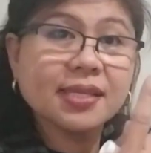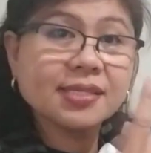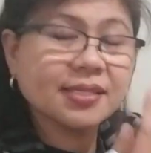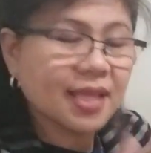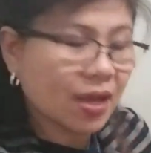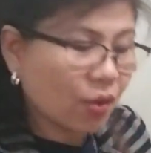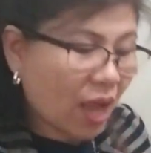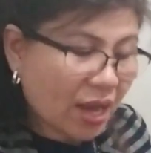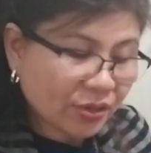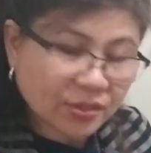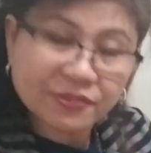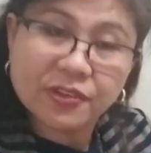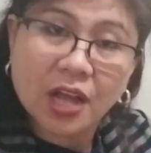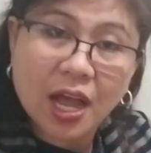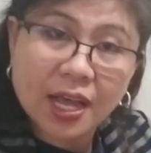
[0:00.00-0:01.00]
now out
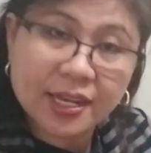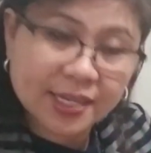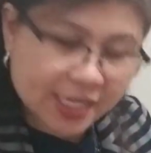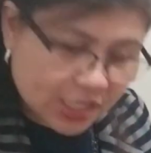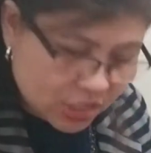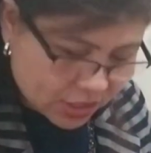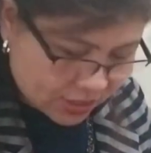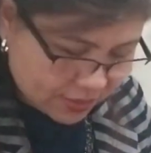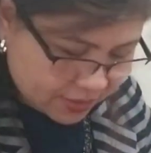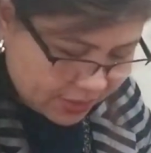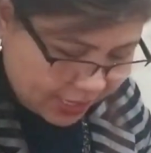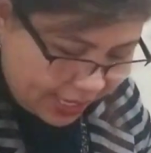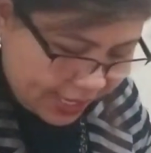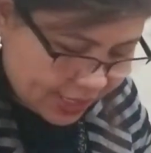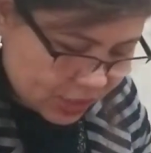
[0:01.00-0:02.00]
of college.
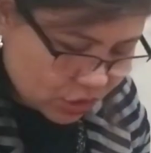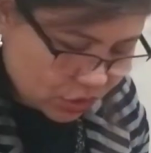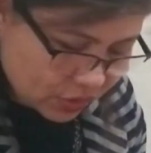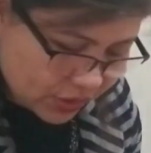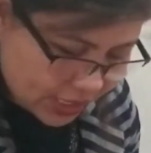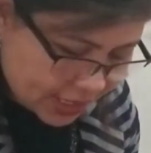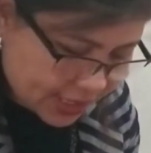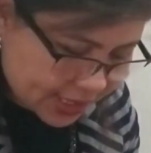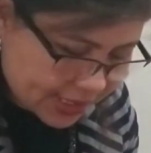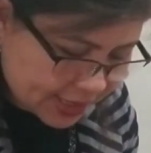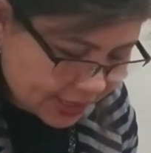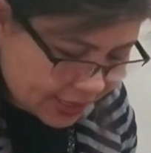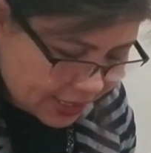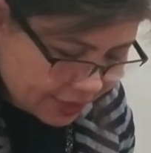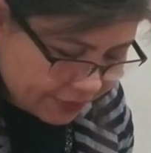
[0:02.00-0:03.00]
Okay, so he
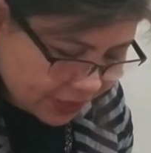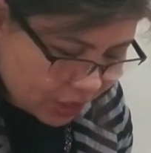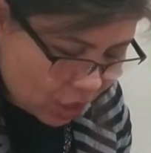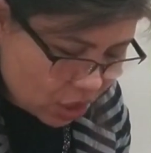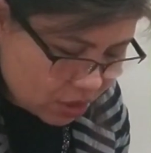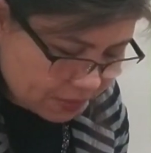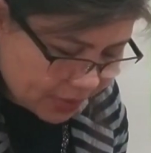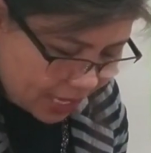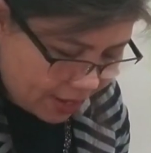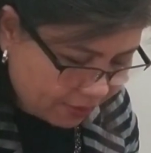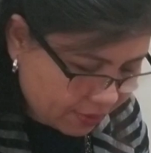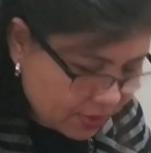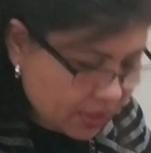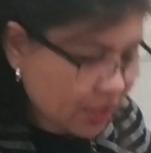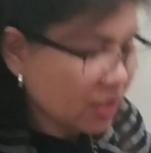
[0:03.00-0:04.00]
doesn't live at home now.
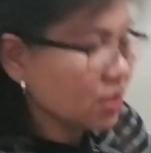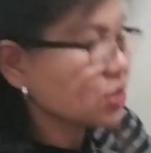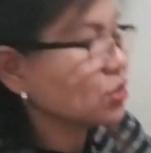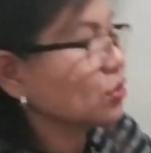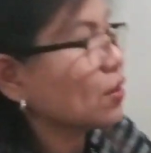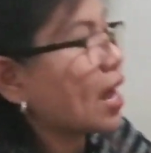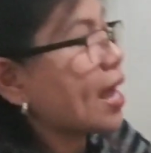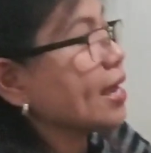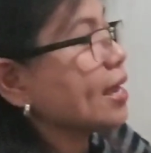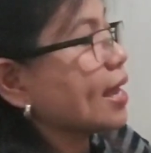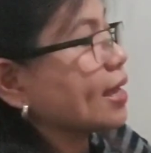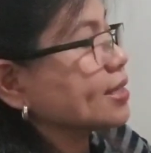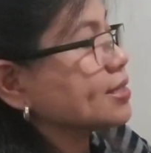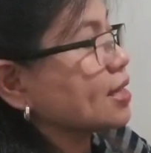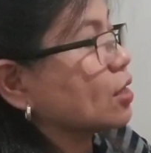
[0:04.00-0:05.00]
So I
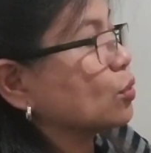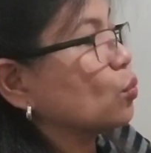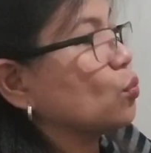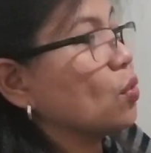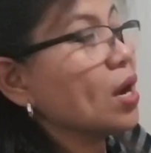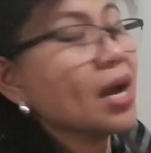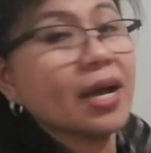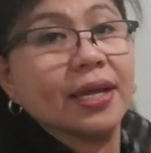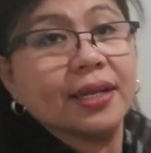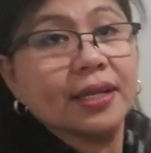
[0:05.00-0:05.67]
X out 1.